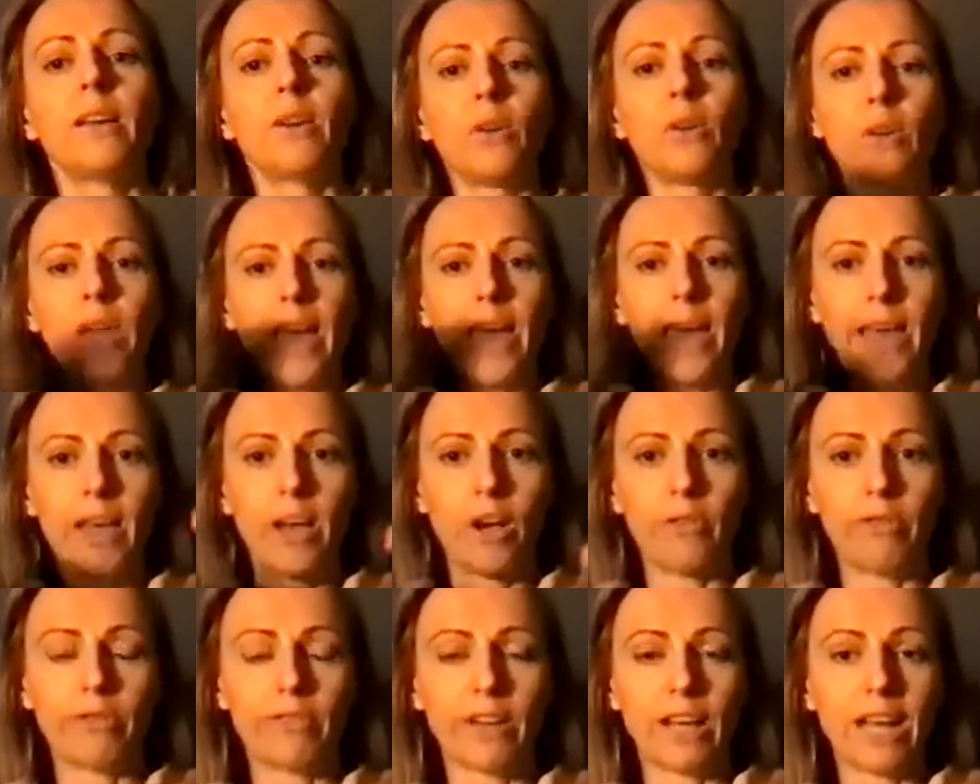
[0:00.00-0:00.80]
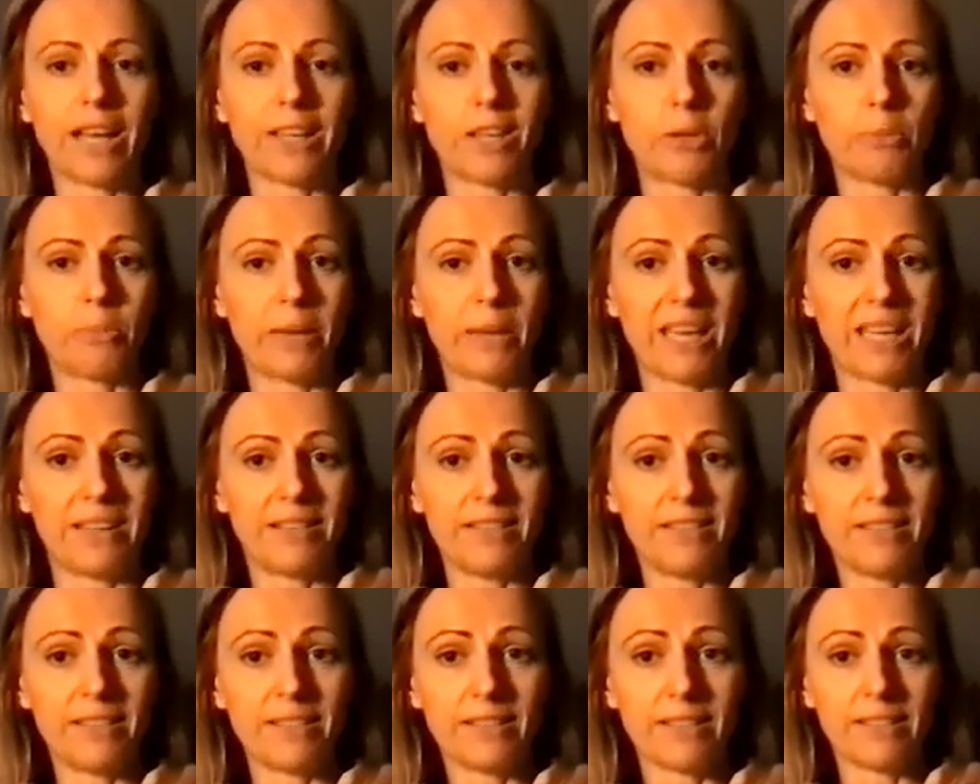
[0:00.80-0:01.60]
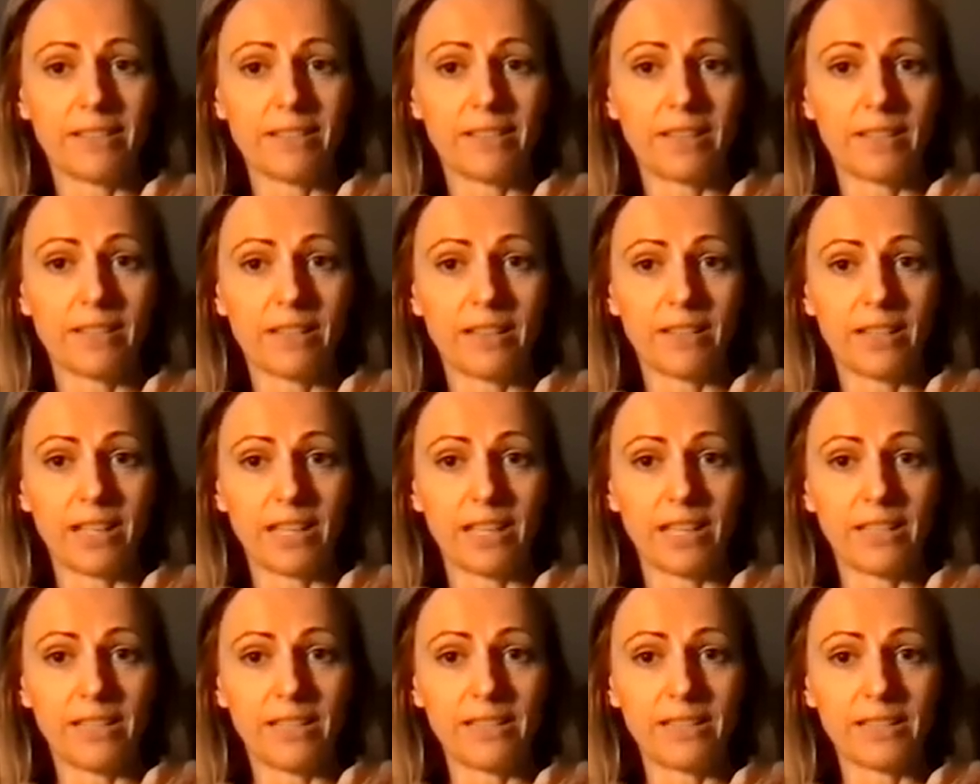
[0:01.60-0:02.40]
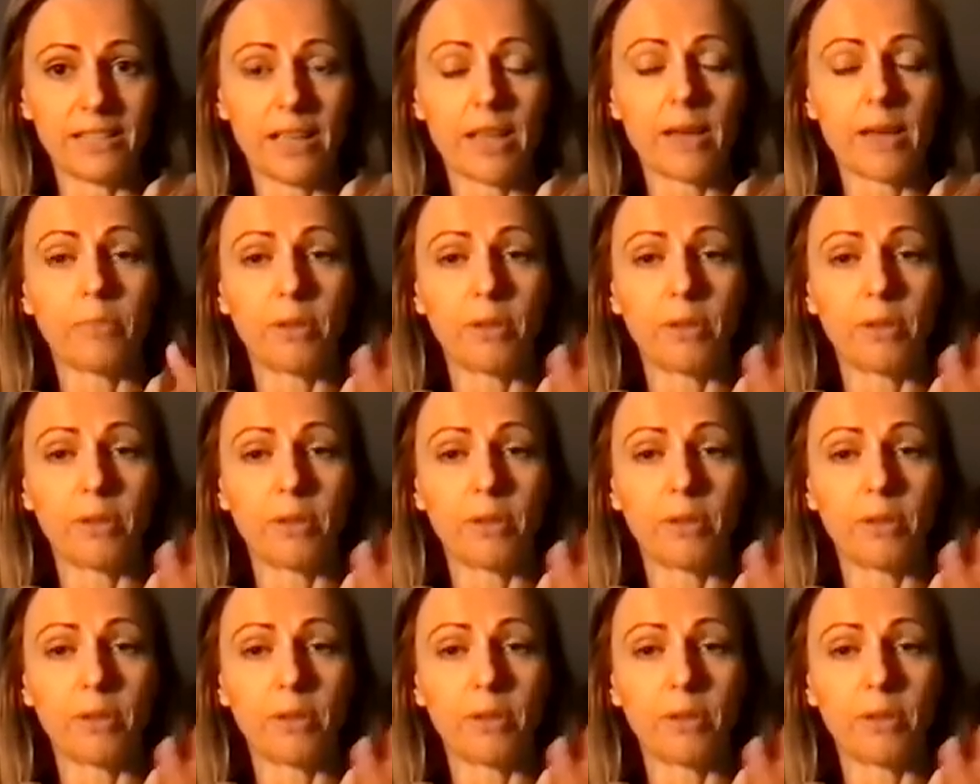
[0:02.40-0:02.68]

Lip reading: how far you bend the knees